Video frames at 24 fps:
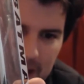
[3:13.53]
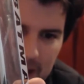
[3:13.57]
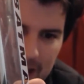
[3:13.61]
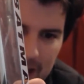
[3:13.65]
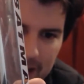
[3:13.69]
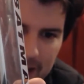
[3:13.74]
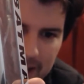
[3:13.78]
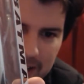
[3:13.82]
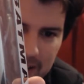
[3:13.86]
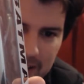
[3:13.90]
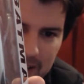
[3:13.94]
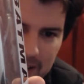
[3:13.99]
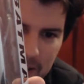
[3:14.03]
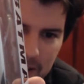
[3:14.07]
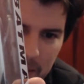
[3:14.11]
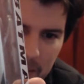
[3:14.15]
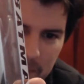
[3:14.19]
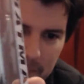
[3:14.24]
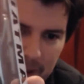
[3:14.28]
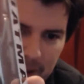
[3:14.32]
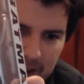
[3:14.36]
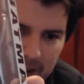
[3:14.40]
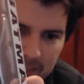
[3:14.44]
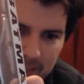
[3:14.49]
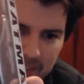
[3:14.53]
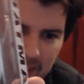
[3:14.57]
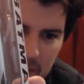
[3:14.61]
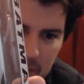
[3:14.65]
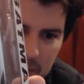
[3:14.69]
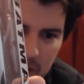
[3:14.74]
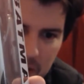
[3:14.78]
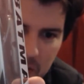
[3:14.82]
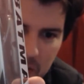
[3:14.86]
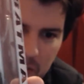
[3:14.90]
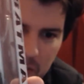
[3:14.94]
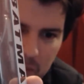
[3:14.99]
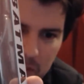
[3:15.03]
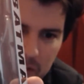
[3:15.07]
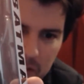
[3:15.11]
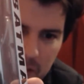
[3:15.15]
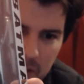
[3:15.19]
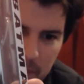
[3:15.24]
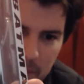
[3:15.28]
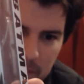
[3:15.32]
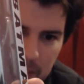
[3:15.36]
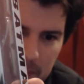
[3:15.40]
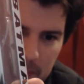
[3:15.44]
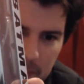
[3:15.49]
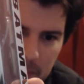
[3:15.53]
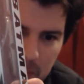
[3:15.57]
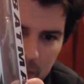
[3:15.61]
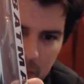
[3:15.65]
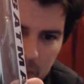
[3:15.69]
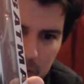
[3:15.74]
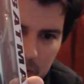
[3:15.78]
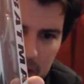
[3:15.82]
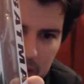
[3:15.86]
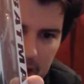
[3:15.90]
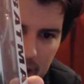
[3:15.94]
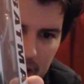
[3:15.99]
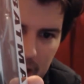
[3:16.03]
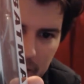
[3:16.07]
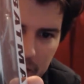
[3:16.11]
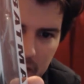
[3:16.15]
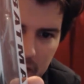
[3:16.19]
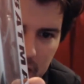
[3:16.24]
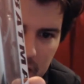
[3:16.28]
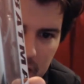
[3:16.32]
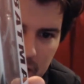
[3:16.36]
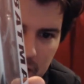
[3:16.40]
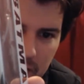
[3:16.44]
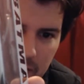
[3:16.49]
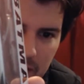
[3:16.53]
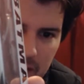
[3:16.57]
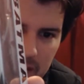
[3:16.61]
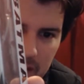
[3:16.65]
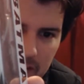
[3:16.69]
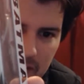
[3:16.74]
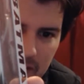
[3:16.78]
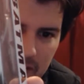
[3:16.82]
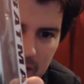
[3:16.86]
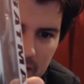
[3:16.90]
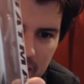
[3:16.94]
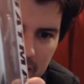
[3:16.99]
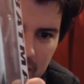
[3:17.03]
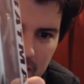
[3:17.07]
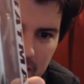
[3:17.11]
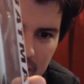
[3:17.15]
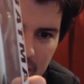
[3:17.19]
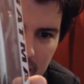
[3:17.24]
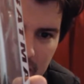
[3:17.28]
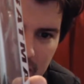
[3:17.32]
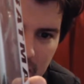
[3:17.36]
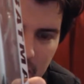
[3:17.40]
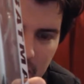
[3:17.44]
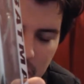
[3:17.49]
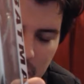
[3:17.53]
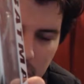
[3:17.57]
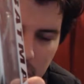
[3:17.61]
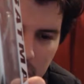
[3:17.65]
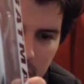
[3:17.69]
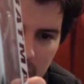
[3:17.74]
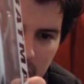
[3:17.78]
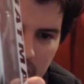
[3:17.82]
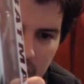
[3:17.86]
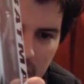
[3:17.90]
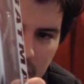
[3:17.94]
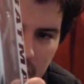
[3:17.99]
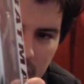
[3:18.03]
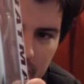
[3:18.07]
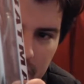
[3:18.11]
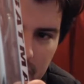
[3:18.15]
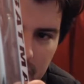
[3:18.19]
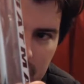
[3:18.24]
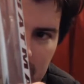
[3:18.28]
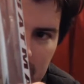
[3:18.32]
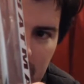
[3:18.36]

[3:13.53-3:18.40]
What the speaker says: black bat in the middle. Some people with the outside of it with the